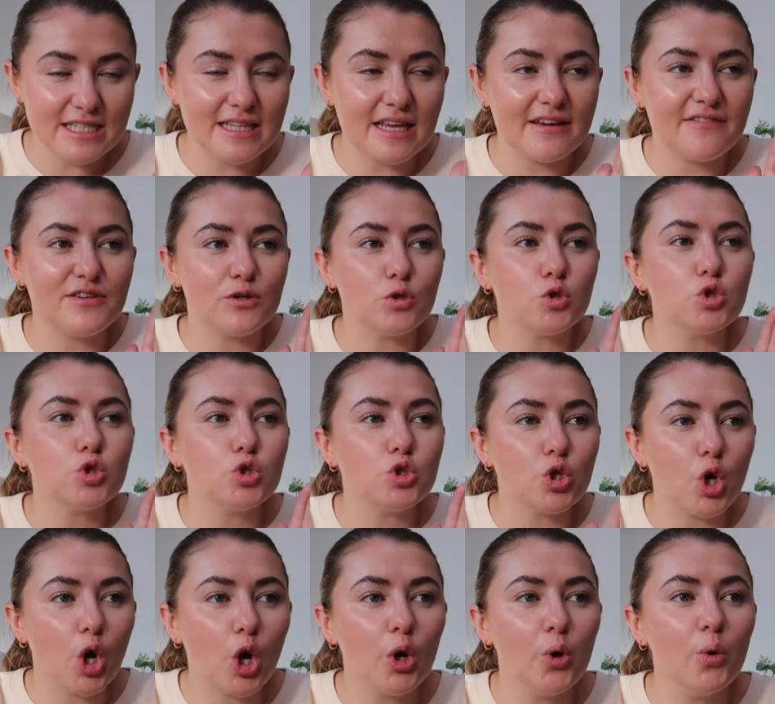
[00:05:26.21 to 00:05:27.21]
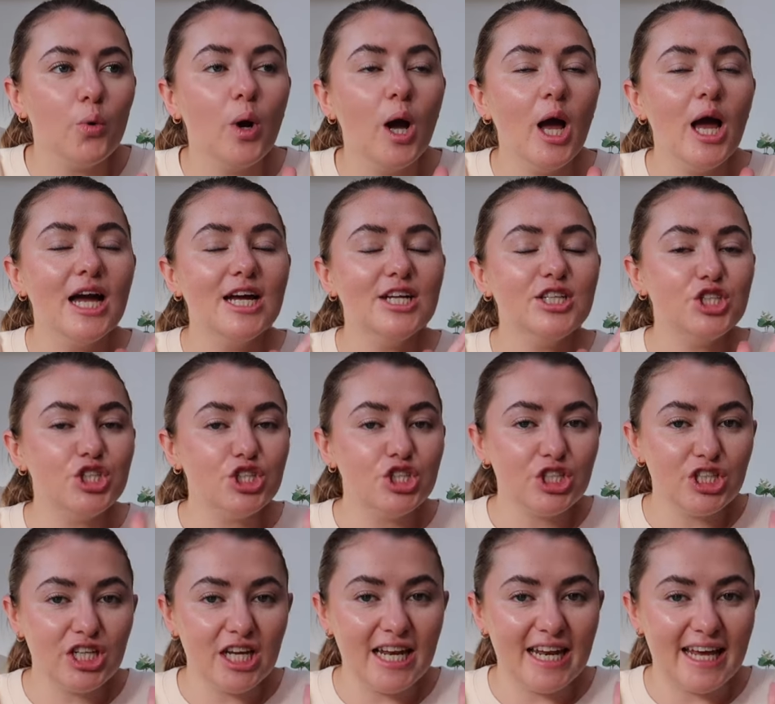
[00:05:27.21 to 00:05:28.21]
They feel so
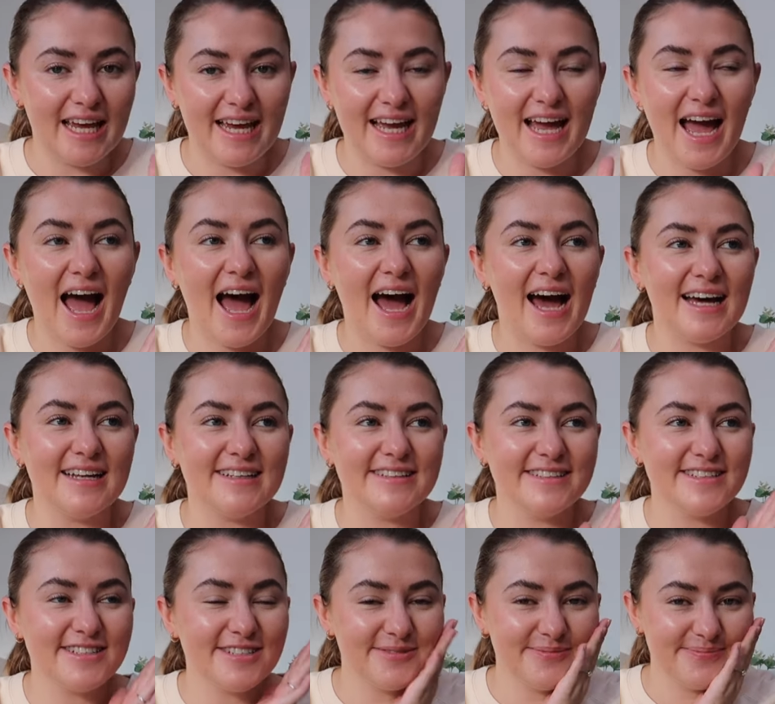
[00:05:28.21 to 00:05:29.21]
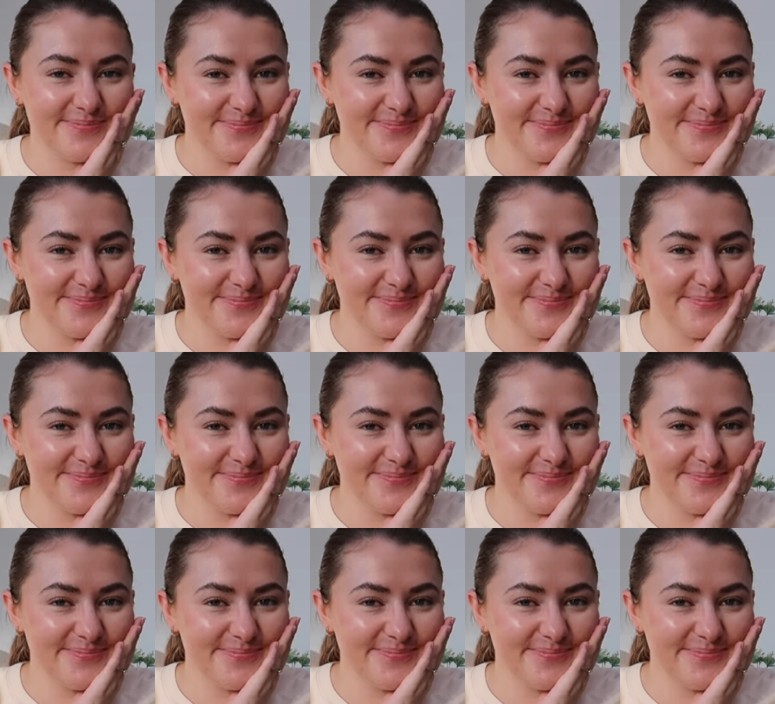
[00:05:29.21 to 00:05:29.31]
chilly, and